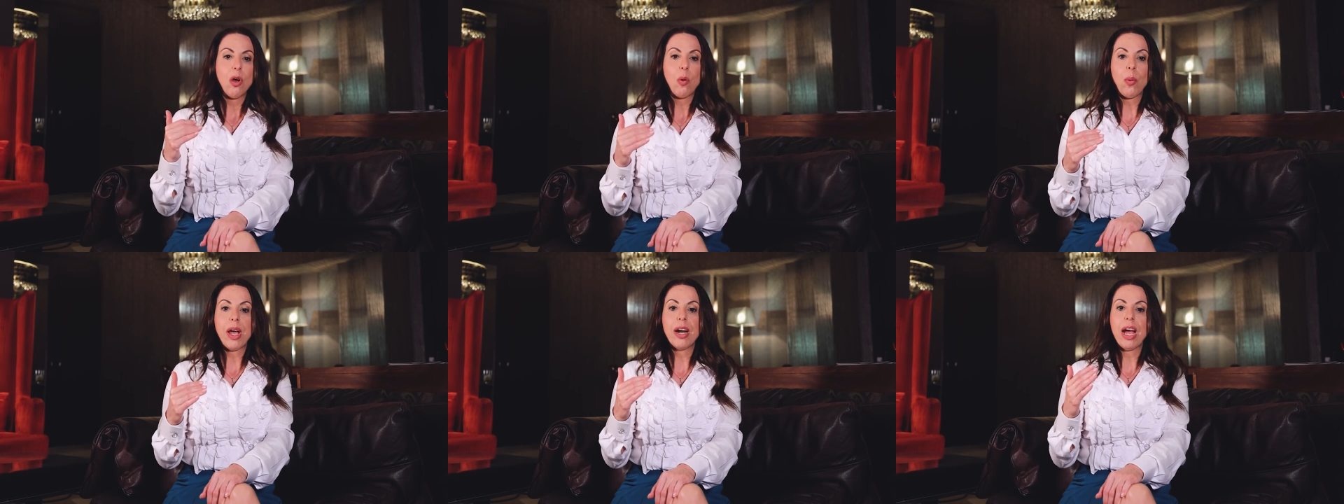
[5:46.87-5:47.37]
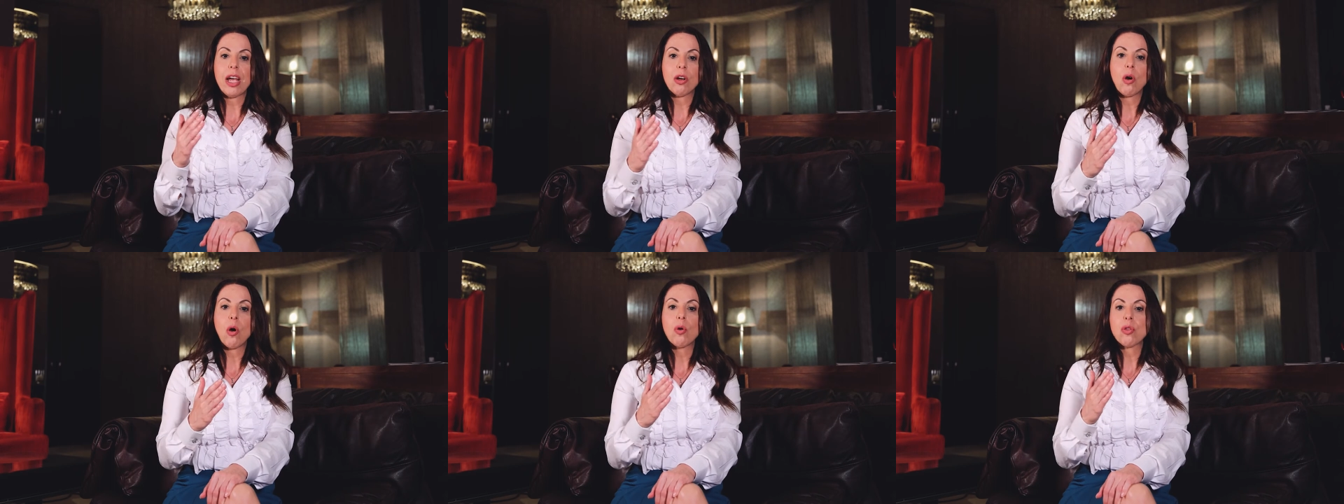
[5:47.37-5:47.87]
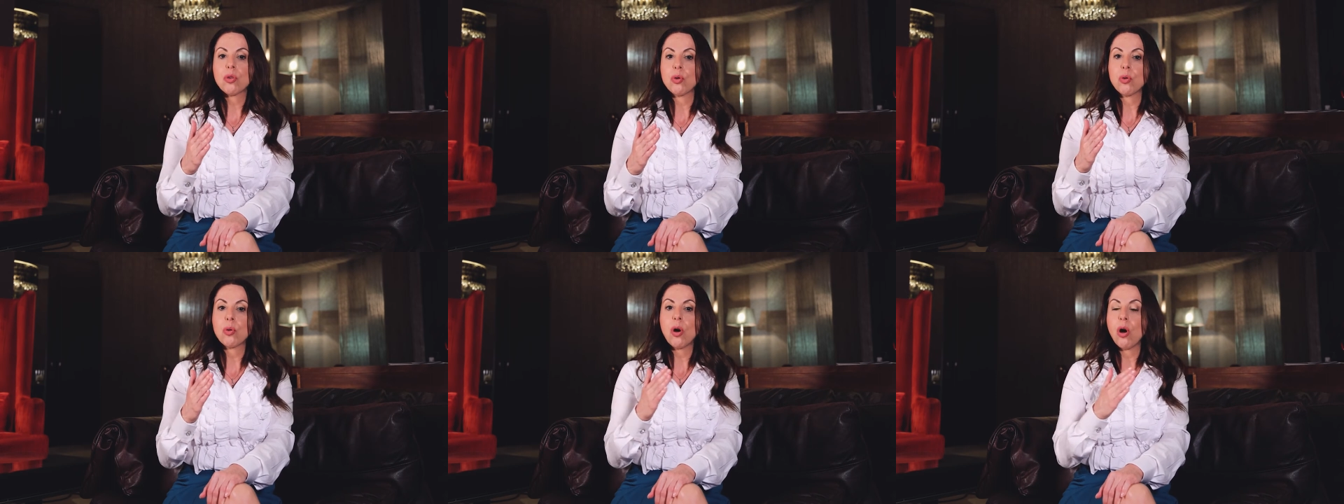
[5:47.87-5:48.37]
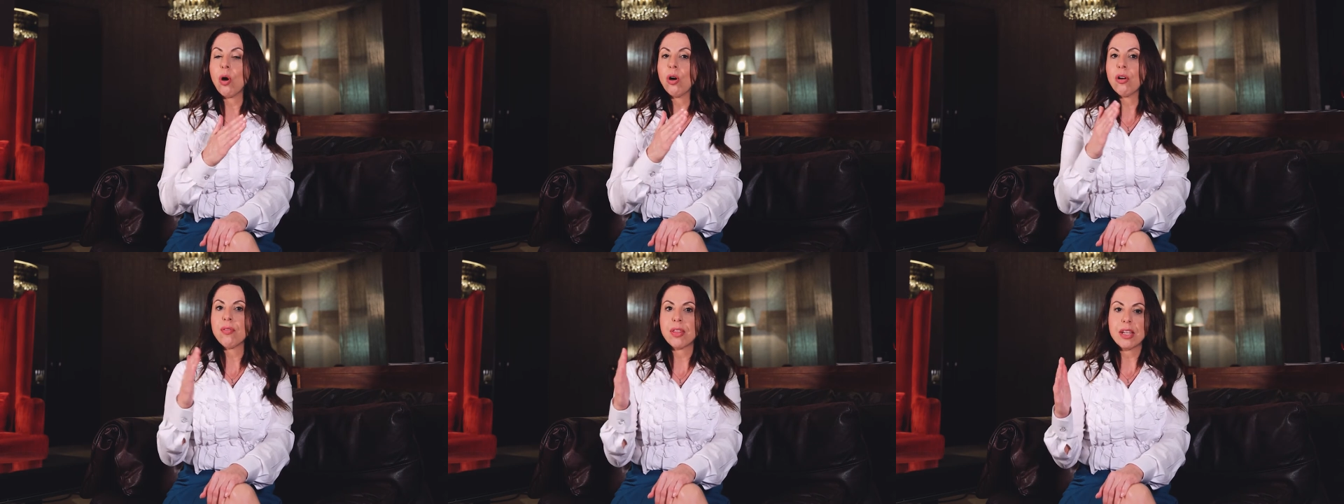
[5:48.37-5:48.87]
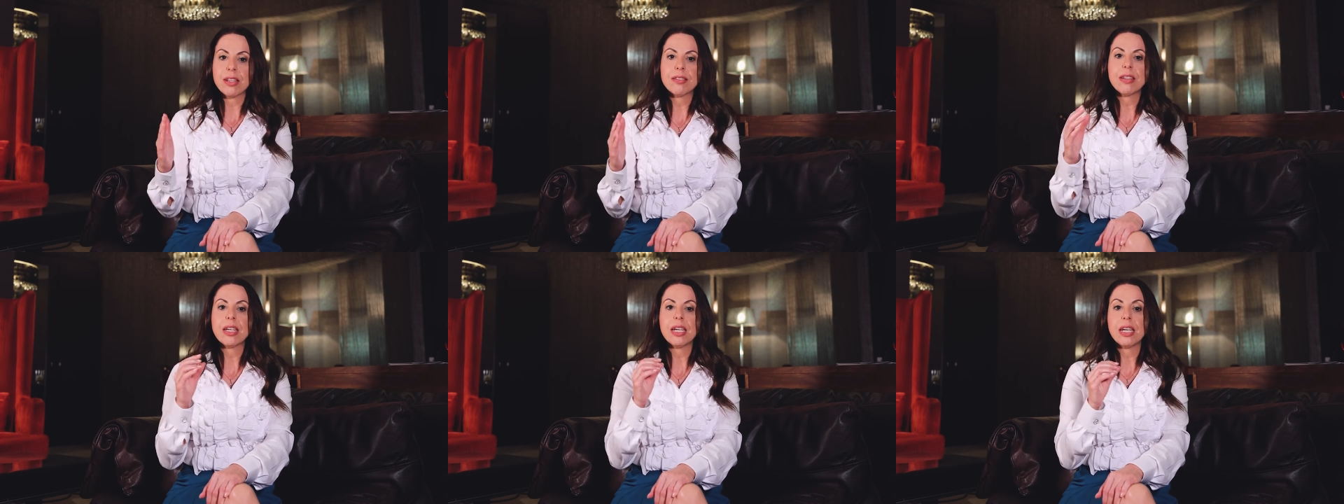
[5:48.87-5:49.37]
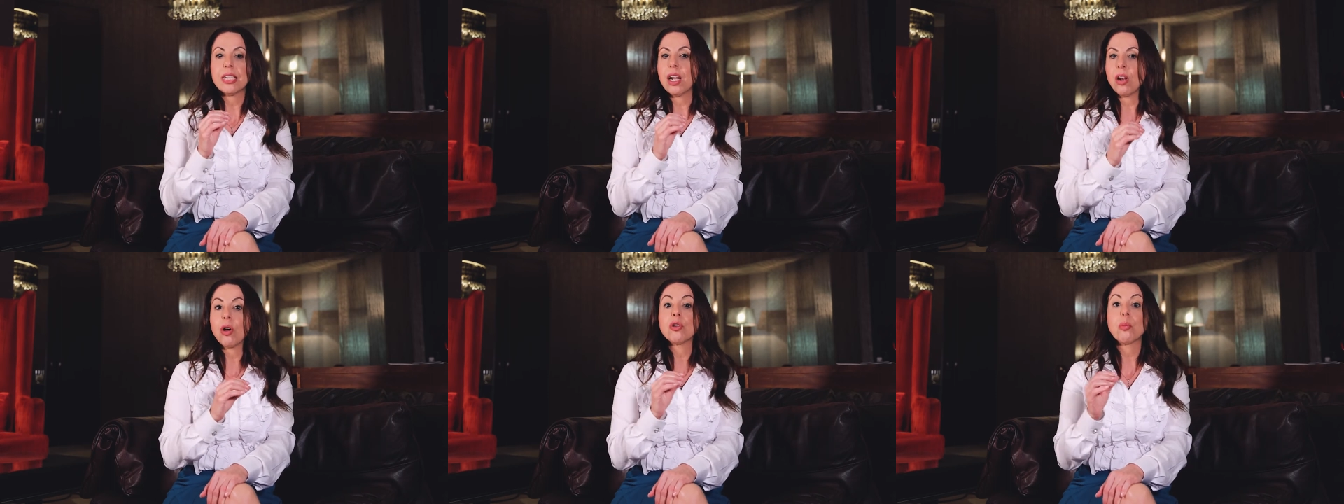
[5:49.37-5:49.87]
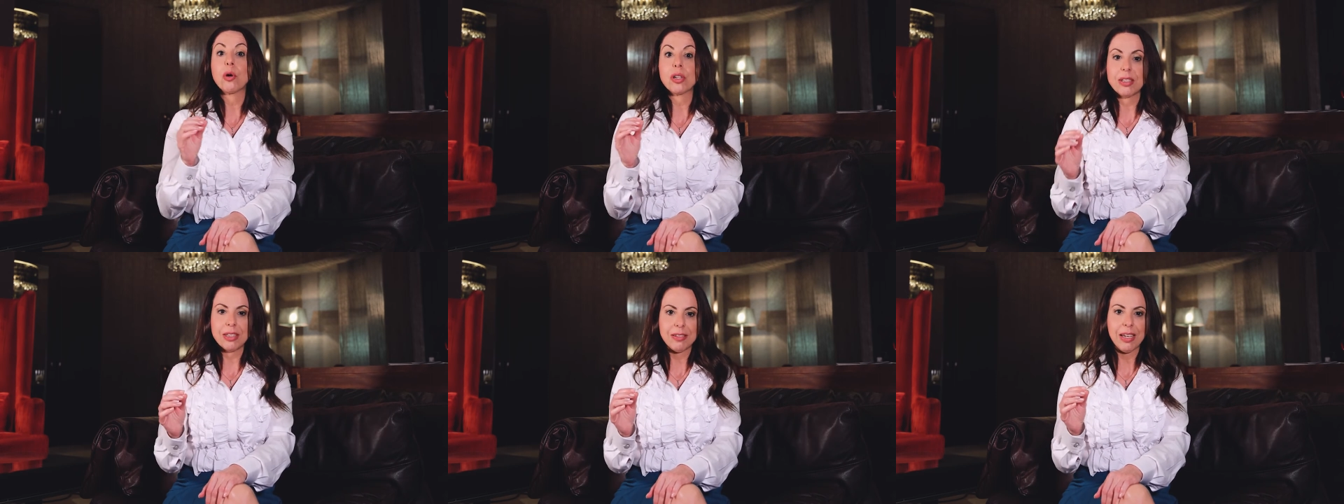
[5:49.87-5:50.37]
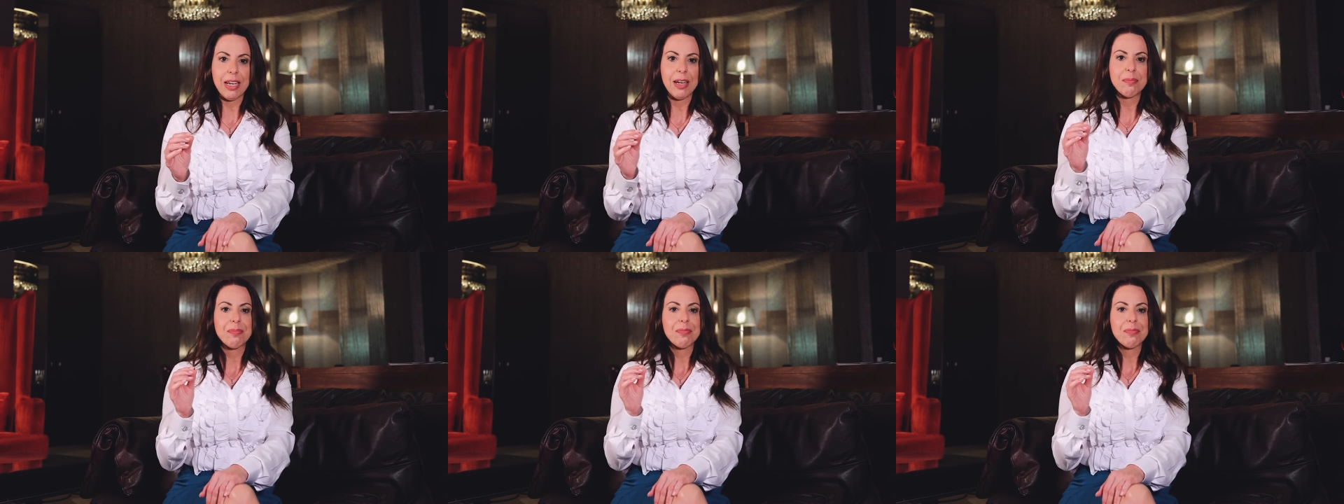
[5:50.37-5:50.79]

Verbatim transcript: where I go through all of this in a lot more detail.